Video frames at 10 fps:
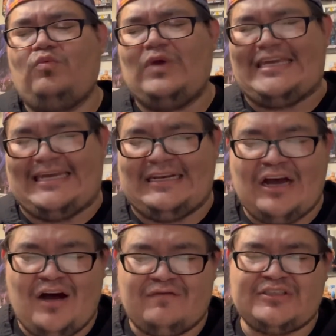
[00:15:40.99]
weekend
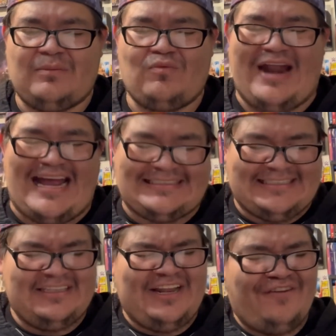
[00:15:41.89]
of some
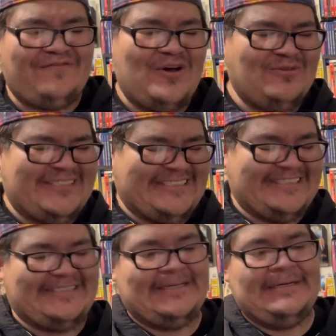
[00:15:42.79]
wrestling there,
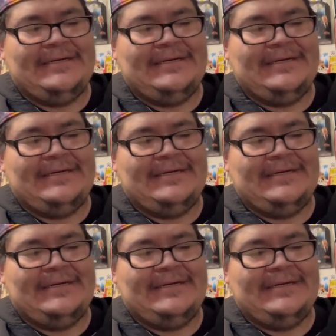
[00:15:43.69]
folks.